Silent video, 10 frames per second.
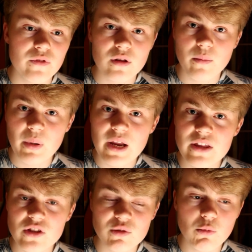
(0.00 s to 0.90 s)
can play
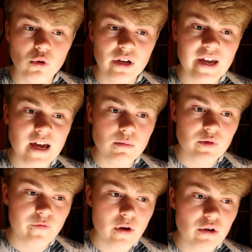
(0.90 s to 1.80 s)
in the smaller
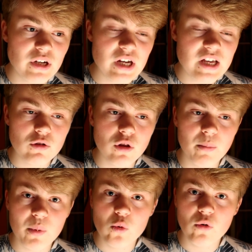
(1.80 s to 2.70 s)
games, very neat on the
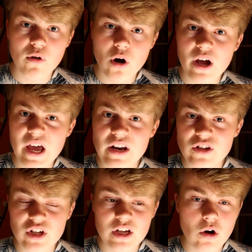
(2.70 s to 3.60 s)
ball, high
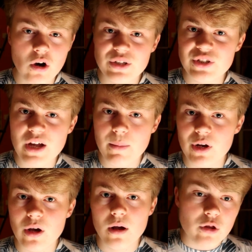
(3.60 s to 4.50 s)
energy, high stamina.